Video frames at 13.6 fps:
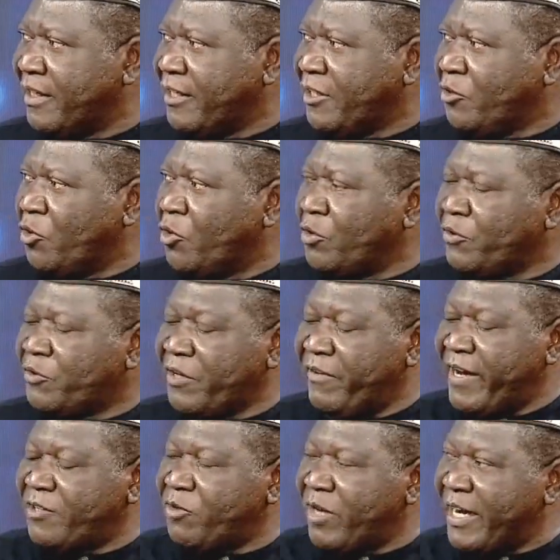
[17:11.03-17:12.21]
You know,
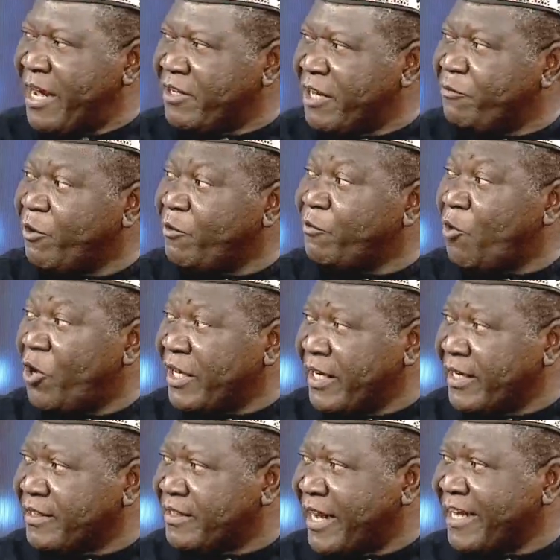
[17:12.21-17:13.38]
civilians were now there for 4
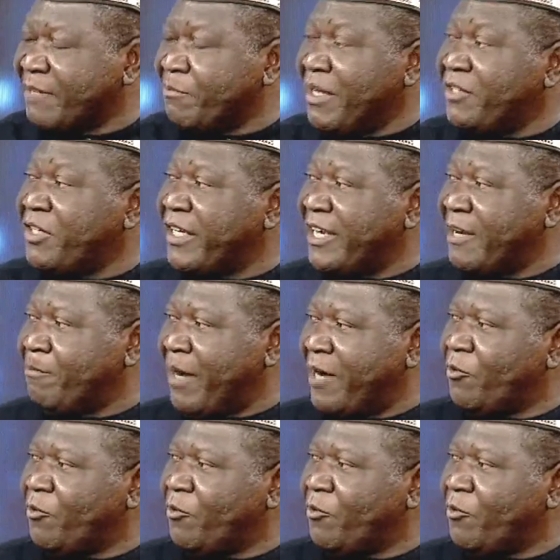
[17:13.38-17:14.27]
years, and the military came back.